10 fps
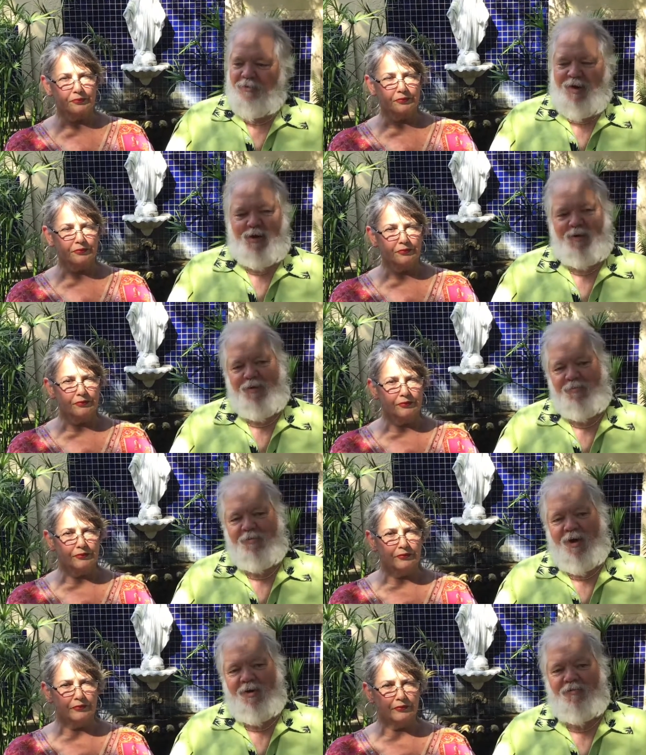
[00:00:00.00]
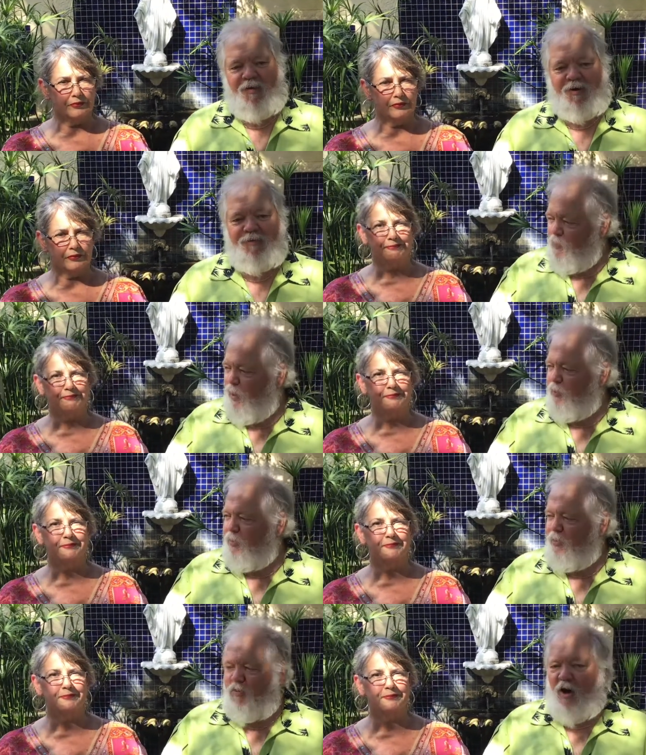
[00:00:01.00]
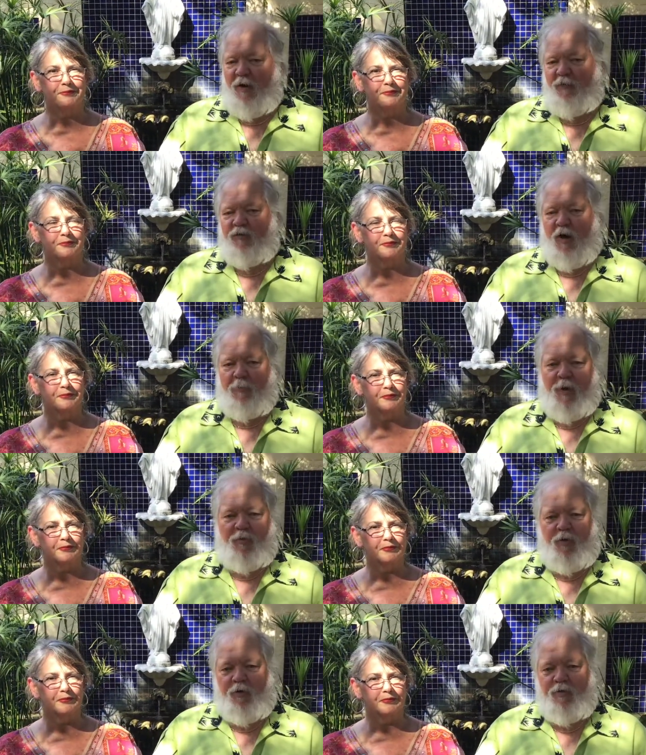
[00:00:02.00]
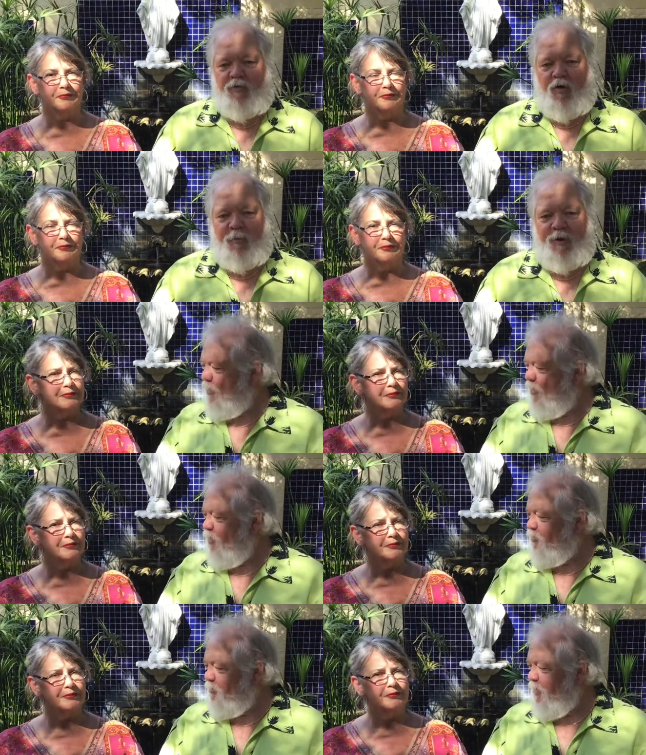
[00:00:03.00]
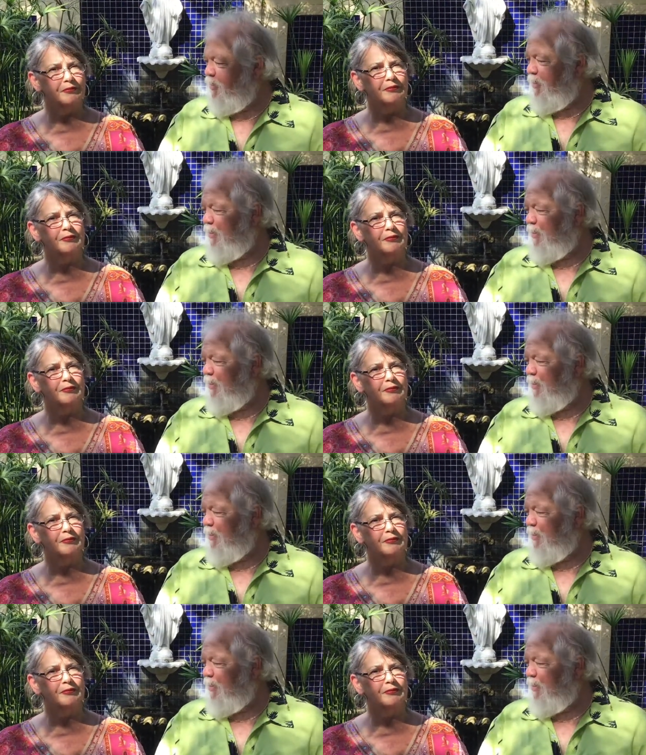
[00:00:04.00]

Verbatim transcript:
Speaker 1: kind of kind of fun. We own a little coffee shop out in Okeechobee. I think that's about